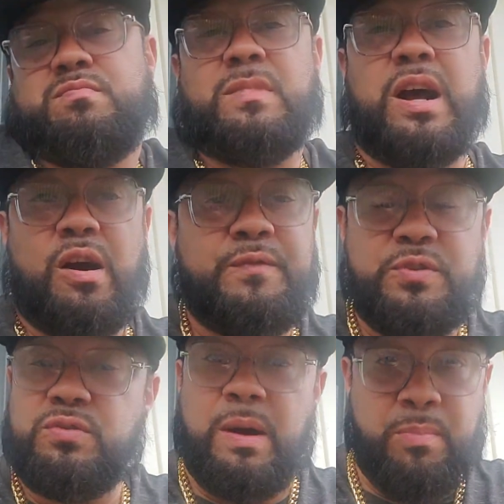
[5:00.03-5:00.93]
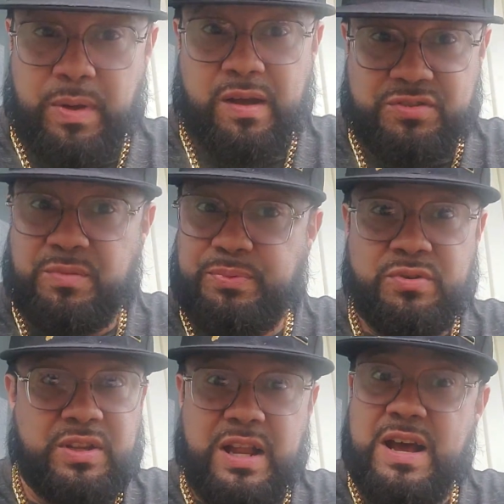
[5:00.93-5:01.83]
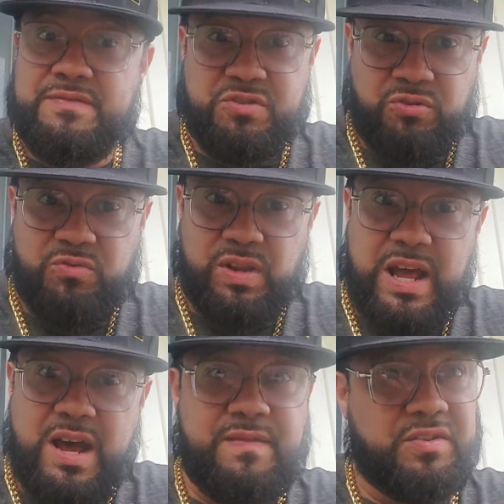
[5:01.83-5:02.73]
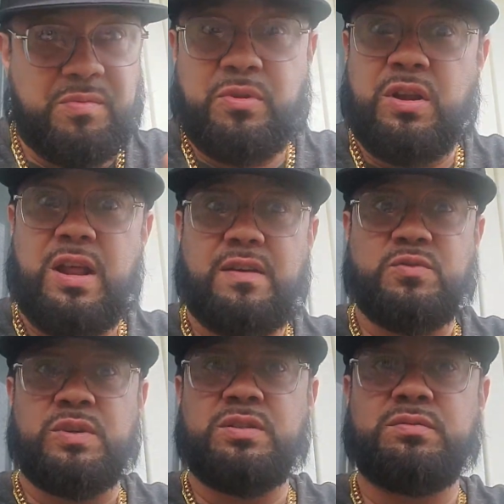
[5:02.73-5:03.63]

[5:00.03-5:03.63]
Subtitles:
I'll jump on your live. You going to do a live? I'll jump on the live, twin.